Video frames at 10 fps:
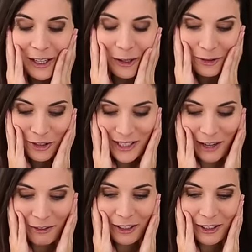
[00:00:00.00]
I was just
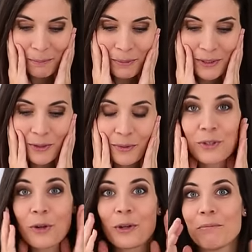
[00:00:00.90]
staring at the puzzle,
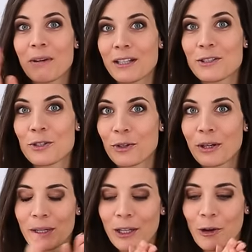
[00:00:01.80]
so it might took a
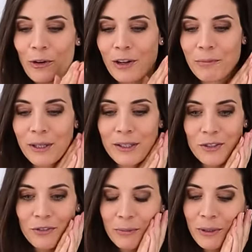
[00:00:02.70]
bit longer because of it,